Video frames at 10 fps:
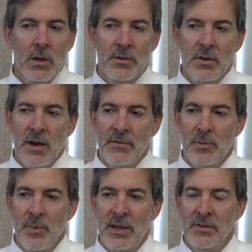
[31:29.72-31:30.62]
It's kind of
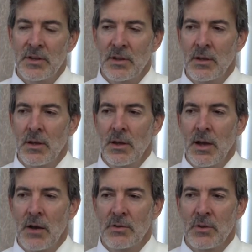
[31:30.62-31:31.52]
amazing
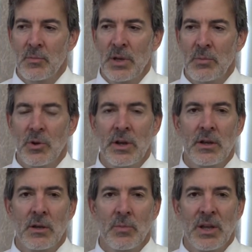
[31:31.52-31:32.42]
how some people
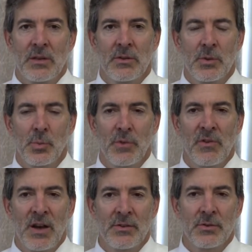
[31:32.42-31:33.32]
end up being
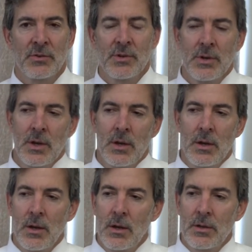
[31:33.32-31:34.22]
supervisors.
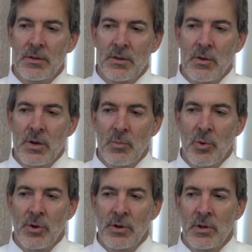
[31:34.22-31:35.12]
It's so
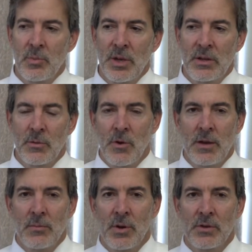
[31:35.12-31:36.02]
important to pick the
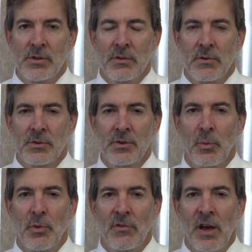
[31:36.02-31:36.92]
right person for
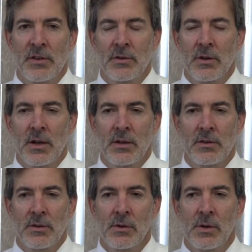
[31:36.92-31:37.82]
supervisor, and
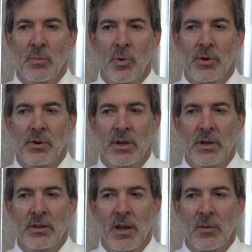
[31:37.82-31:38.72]
it's so important to
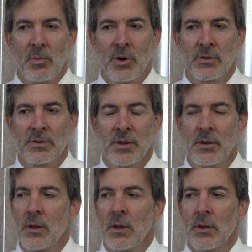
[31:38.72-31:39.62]
get that
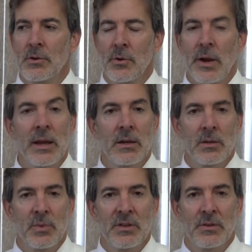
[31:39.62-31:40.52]
person trained
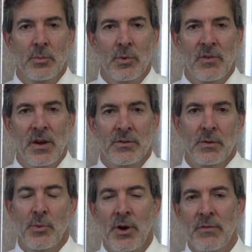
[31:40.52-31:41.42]
to be
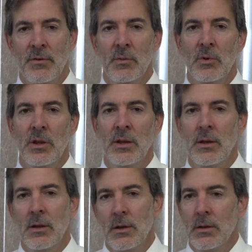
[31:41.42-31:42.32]
supervisor, preferably.
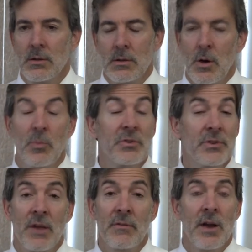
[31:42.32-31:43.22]

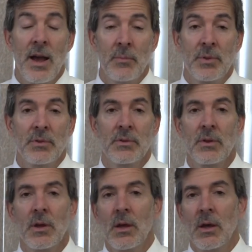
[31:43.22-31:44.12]
Almost never happens.